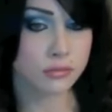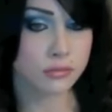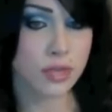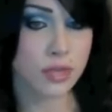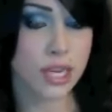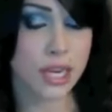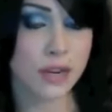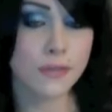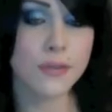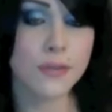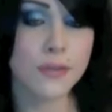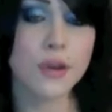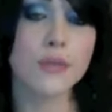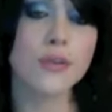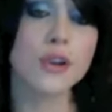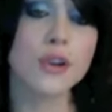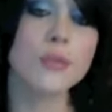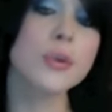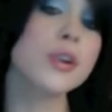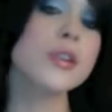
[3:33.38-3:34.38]
get a feel
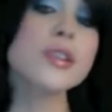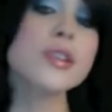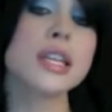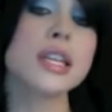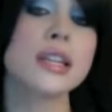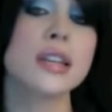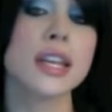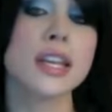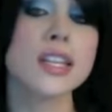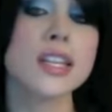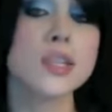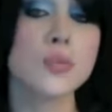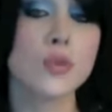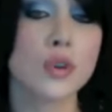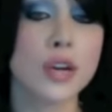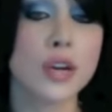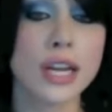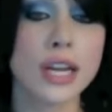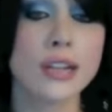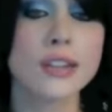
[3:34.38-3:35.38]
for a person, like, it's
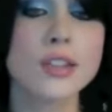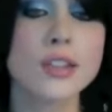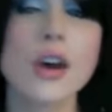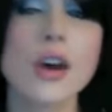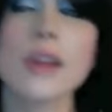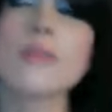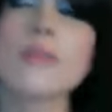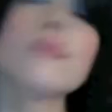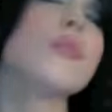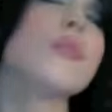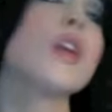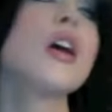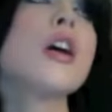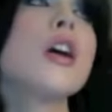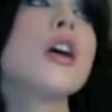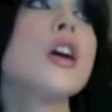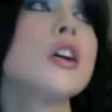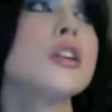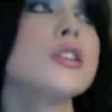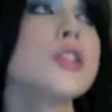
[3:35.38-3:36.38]
more hands on.
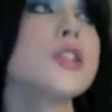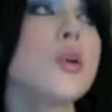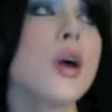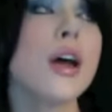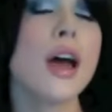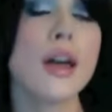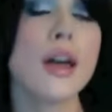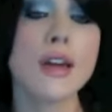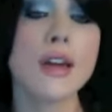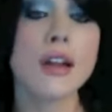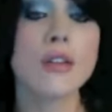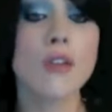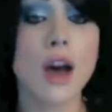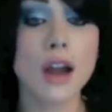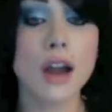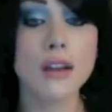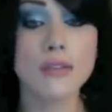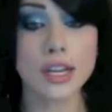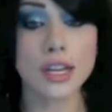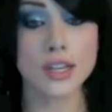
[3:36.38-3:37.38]
So I've had a
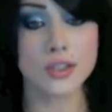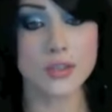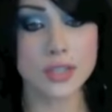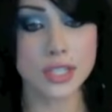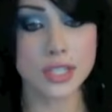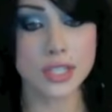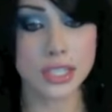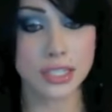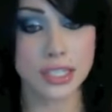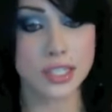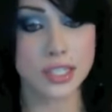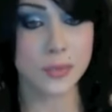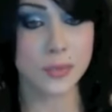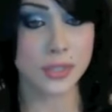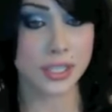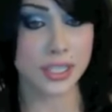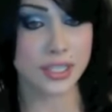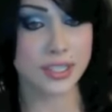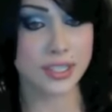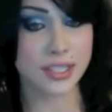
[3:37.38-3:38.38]
lot of interesting
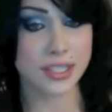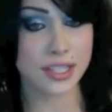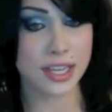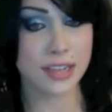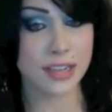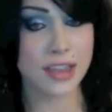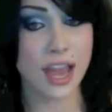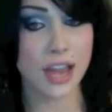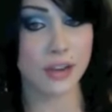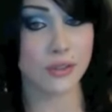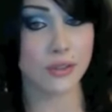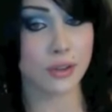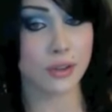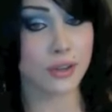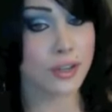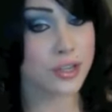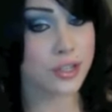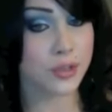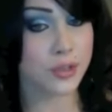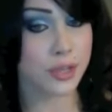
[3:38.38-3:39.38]
experiences like that, and
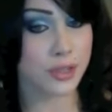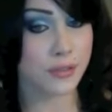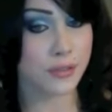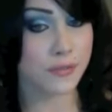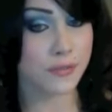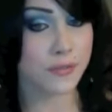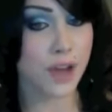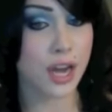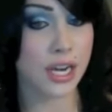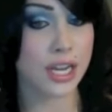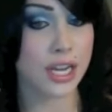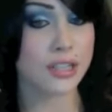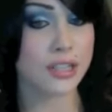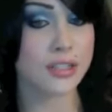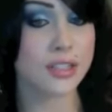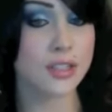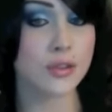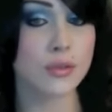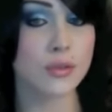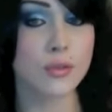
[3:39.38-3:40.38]
they're usually the
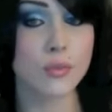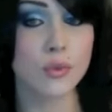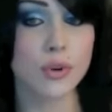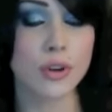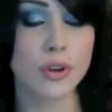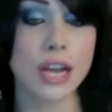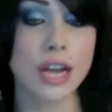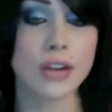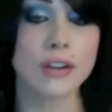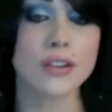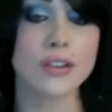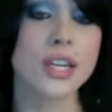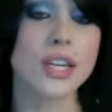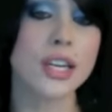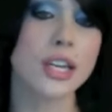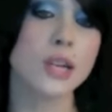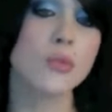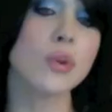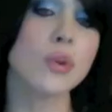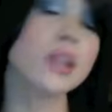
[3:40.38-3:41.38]
funnest, they're the more
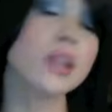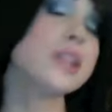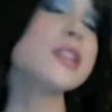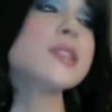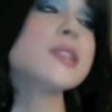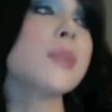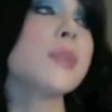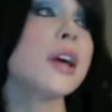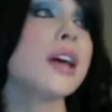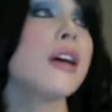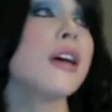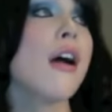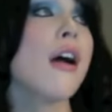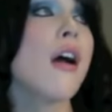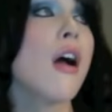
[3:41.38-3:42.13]
entertaining ones, but,